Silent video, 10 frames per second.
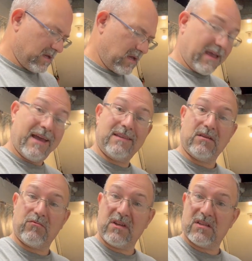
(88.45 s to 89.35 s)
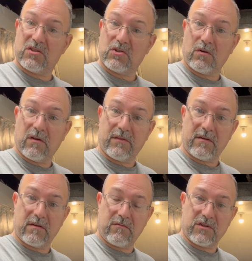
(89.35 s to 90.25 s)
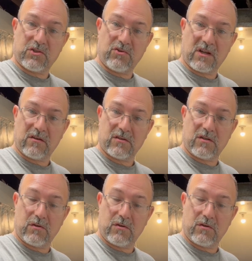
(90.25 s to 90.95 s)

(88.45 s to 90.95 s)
I had to reinstall the restrictors